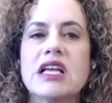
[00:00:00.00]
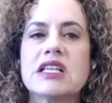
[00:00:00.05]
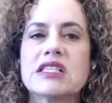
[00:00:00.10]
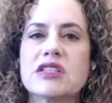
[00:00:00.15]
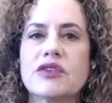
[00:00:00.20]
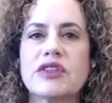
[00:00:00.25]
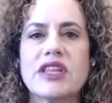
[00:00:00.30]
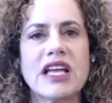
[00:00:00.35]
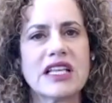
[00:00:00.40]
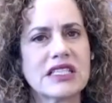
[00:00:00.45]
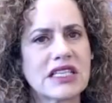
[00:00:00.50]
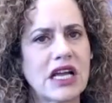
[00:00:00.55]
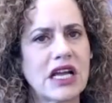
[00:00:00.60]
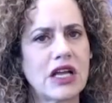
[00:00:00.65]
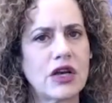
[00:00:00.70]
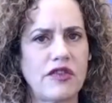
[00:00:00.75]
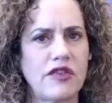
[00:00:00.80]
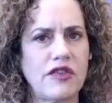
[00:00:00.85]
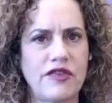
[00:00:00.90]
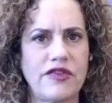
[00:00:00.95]
So that
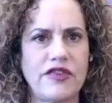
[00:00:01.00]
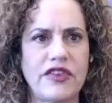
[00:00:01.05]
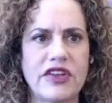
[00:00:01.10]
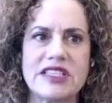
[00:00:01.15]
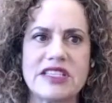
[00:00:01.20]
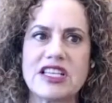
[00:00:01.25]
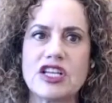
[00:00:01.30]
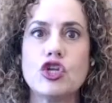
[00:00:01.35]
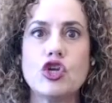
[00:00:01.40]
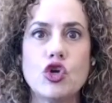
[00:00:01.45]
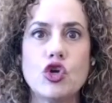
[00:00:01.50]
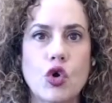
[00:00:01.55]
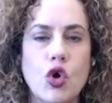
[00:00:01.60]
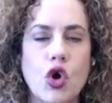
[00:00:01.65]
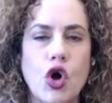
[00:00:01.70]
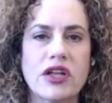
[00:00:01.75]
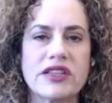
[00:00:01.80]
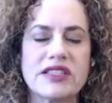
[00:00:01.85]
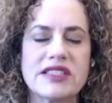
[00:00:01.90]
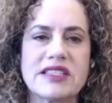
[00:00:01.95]
kind of is a new
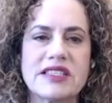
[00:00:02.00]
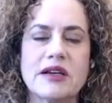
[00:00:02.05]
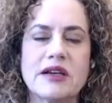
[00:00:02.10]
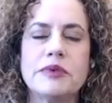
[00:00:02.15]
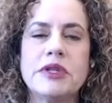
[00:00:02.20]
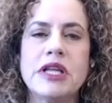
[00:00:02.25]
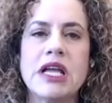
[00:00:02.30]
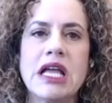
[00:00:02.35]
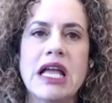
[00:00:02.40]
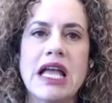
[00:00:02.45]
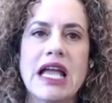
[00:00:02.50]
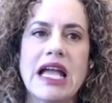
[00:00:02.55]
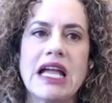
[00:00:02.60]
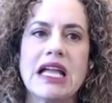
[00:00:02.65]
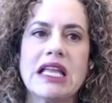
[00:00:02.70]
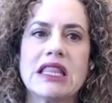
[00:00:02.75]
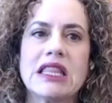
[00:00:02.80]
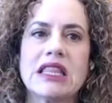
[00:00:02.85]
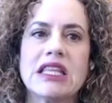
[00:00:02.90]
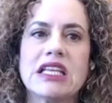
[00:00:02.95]
concept.
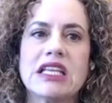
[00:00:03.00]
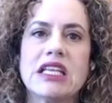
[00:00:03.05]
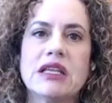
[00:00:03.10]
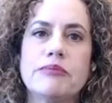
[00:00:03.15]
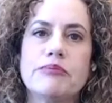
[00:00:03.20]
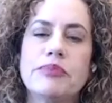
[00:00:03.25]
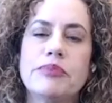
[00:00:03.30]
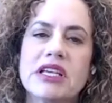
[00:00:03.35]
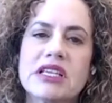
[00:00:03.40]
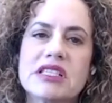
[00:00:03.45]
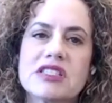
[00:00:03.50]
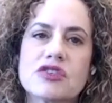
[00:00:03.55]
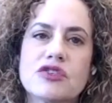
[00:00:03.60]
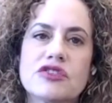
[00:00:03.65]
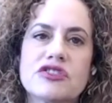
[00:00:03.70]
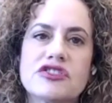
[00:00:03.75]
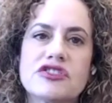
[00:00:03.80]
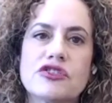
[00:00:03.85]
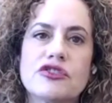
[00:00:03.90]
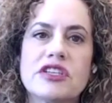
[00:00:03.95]
And the biggest
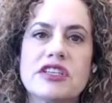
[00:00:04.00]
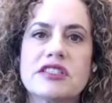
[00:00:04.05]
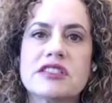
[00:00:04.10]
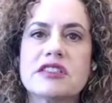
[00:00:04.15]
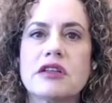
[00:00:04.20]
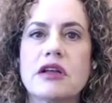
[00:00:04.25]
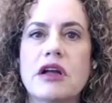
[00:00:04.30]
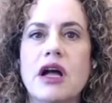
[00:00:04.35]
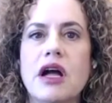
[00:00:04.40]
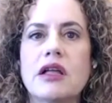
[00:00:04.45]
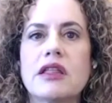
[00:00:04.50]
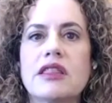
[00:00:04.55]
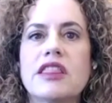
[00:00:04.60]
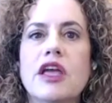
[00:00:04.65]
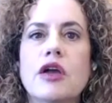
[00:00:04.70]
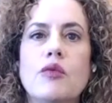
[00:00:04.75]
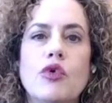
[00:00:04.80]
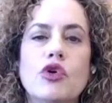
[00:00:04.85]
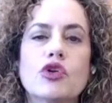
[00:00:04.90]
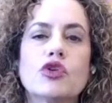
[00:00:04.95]
concern is
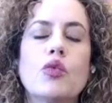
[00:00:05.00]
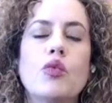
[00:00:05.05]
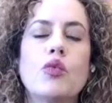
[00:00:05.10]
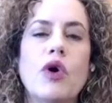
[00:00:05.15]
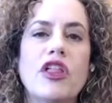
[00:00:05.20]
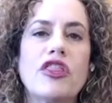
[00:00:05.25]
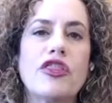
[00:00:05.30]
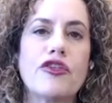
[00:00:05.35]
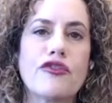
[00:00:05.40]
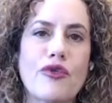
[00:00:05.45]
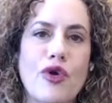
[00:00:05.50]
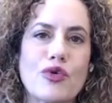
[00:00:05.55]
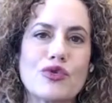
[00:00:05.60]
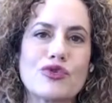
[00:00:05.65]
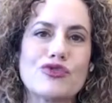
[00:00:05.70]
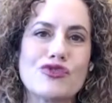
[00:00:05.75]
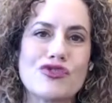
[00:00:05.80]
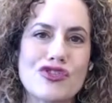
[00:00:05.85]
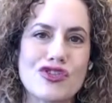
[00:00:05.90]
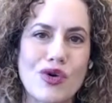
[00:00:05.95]
they want one throat
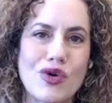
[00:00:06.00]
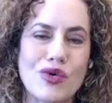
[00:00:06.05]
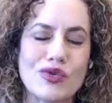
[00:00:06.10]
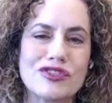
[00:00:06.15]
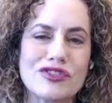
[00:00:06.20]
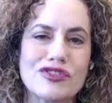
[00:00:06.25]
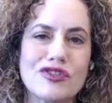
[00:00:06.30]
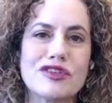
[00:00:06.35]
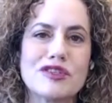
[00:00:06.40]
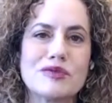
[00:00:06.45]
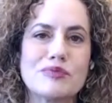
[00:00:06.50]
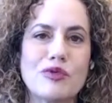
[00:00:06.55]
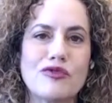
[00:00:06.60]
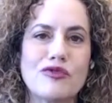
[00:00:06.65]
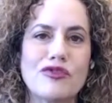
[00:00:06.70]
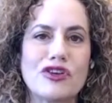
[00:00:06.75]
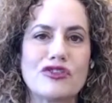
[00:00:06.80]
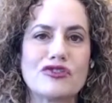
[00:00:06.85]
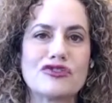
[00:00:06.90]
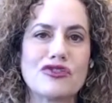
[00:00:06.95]
to choke. Service
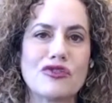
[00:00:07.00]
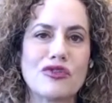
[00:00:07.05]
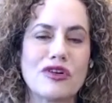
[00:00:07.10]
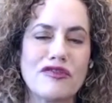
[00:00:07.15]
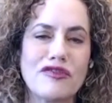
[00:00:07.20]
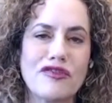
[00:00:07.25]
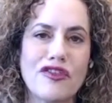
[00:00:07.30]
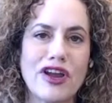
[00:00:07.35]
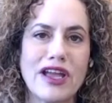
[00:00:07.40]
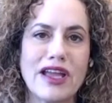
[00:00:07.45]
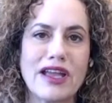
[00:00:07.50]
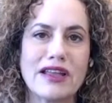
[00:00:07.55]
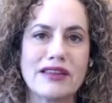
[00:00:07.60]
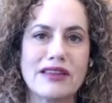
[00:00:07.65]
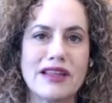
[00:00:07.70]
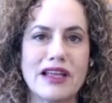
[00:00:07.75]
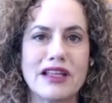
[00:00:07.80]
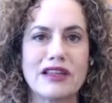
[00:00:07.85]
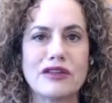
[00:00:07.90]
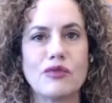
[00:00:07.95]
providers are afraid
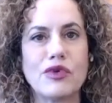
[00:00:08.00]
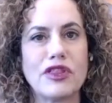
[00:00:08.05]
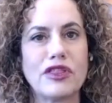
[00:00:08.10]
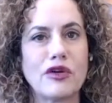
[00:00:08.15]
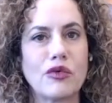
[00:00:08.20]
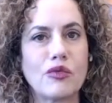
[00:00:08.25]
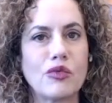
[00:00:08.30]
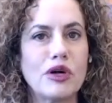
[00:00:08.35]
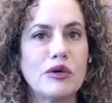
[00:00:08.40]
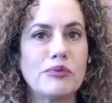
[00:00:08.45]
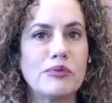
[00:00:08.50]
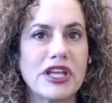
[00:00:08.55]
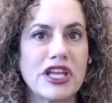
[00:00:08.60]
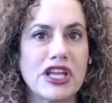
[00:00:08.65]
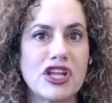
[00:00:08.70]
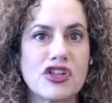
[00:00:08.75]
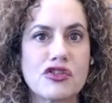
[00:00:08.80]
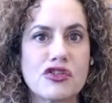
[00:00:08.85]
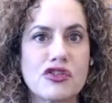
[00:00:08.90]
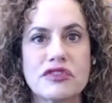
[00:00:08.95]
that when there will
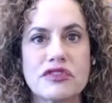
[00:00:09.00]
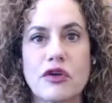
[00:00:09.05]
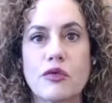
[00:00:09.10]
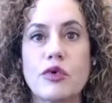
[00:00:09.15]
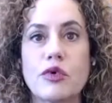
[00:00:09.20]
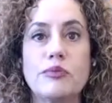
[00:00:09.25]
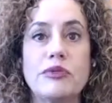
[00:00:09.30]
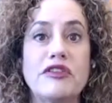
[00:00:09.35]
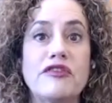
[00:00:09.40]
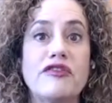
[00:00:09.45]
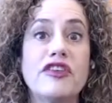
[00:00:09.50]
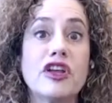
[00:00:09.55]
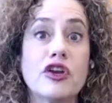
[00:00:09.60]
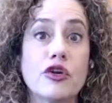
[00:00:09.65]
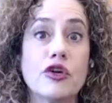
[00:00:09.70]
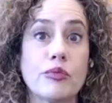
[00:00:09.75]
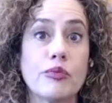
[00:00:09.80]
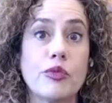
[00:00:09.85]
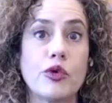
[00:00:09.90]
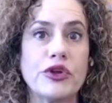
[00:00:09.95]
be issues, there will be
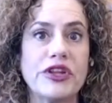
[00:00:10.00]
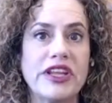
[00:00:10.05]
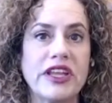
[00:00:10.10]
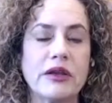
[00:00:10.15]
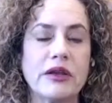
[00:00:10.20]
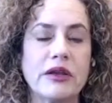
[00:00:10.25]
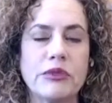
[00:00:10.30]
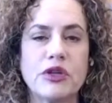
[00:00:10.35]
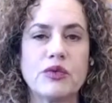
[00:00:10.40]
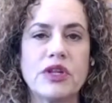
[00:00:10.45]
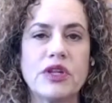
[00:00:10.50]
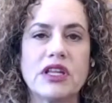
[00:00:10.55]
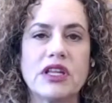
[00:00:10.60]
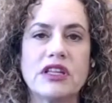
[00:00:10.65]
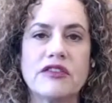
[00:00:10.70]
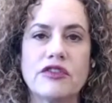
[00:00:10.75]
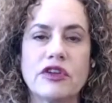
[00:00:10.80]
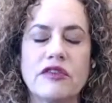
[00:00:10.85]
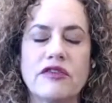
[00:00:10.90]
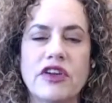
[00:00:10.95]
finger pointing between the
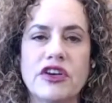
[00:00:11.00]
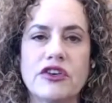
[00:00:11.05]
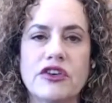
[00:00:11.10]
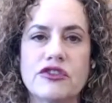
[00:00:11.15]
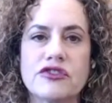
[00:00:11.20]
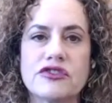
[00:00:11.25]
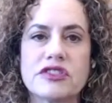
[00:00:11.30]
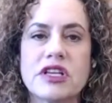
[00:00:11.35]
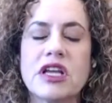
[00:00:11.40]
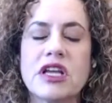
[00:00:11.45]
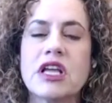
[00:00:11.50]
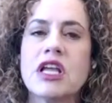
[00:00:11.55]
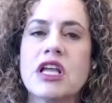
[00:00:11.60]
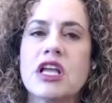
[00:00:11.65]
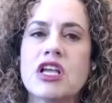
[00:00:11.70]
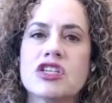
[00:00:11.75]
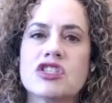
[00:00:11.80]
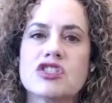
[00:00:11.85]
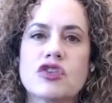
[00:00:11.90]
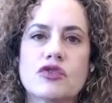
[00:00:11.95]
different vendors.
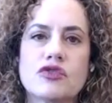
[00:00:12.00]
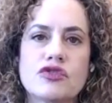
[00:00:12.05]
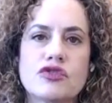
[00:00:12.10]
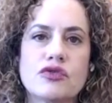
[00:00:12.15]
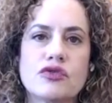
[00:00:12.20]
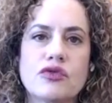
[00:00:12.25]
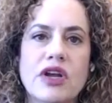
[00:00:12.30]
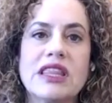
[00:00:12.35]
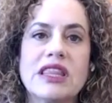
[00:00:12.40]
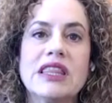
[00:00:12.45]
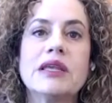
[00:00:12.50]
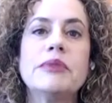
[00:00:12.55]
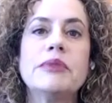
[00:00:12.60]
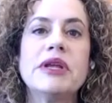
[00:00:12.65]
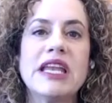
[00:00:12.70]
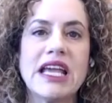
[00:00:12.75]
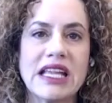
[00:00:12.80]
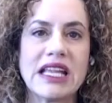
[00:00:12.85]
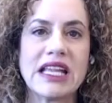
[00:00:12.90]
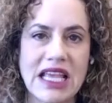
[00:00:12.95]
So to
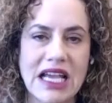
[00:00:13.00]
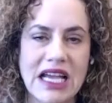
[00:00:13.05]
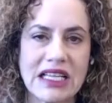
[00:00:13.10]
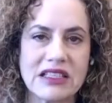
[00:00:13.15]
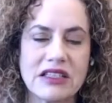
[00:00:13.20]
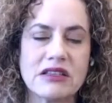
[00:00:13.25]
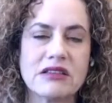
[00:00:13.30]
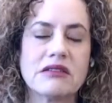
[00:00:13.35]
eliminate that